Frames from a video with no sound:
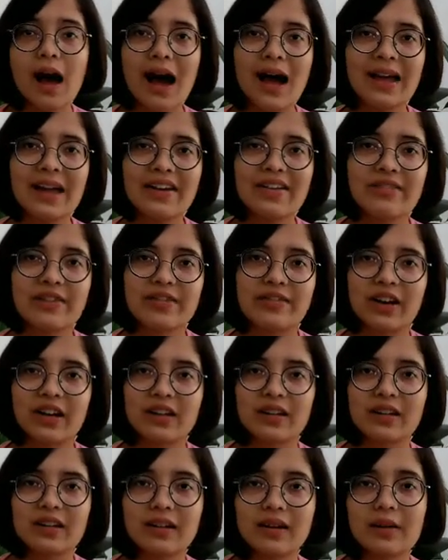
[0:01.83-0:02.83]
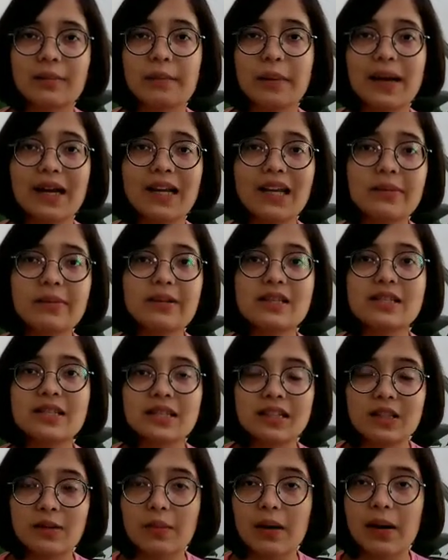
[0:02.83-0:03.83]
Hi everyone, my name is
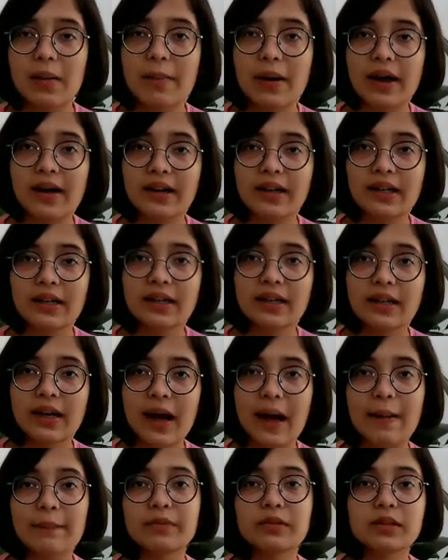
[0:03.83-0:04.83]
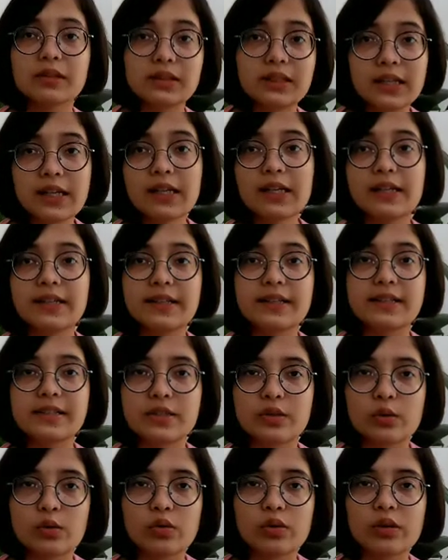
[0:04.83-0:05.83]
Ridhima Pandey. I'm 13
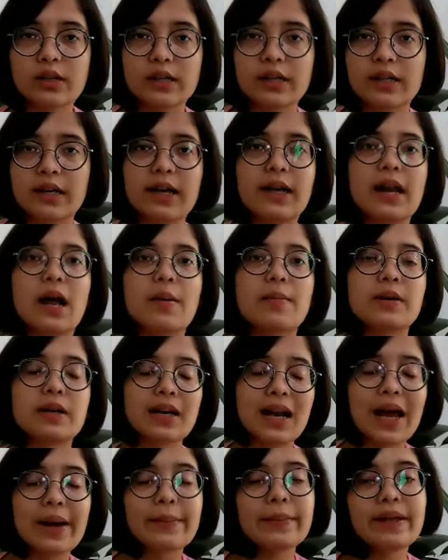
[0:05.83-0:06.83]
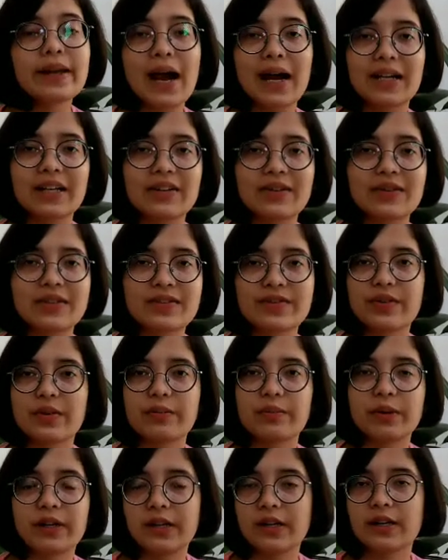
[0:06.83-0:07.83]
years old and I'm a climate activist
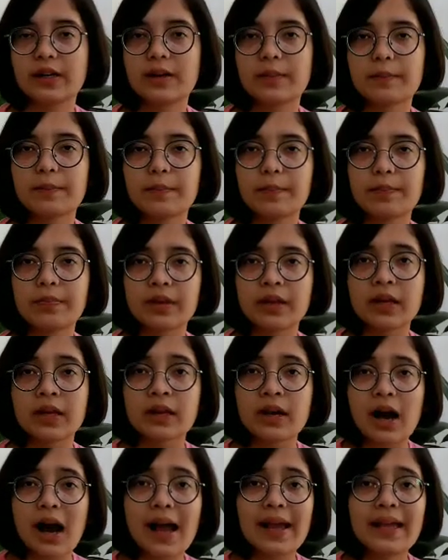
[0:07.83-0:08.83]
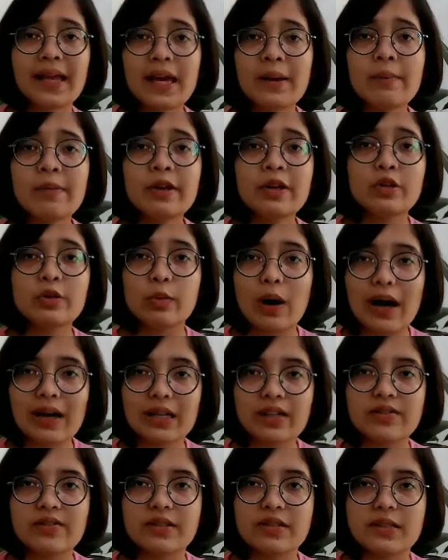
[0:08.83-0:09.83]
from India. I came into
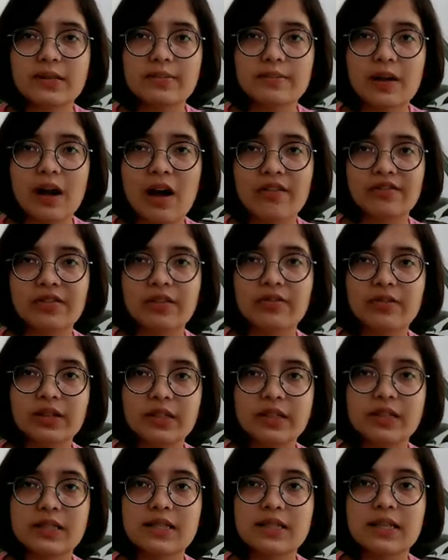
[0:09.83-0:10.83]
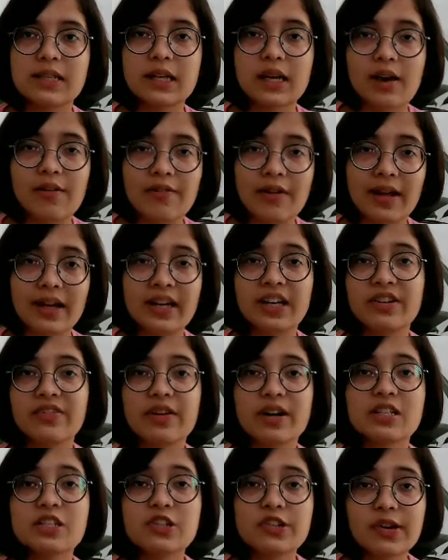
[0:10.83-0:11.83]
activism after witnessing a very
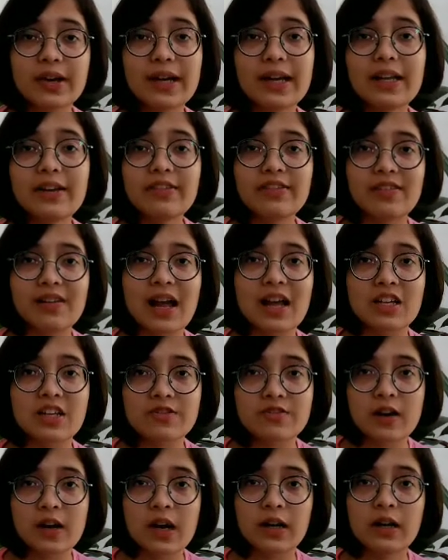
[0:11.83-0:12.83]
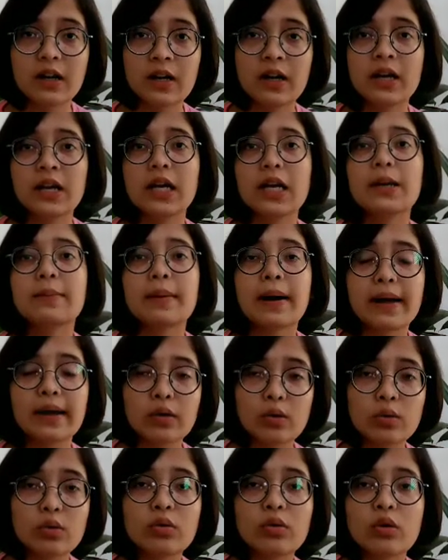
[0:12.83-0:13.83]
devastating flash flood in
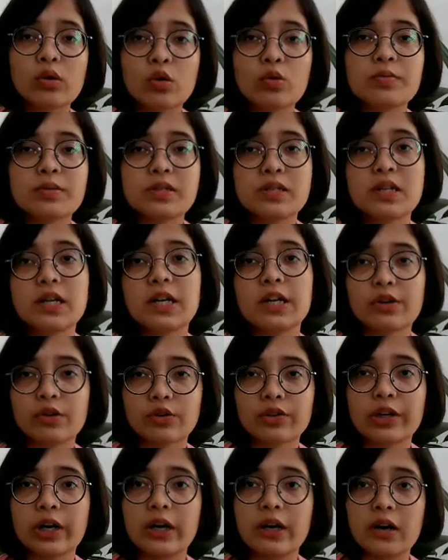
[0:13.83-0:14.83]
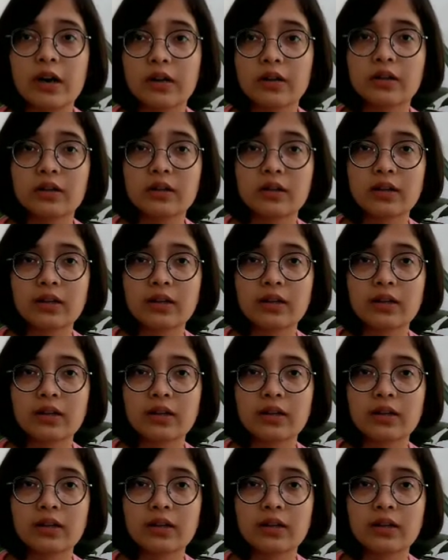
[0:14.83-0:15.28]
my own home state Uttarakhand.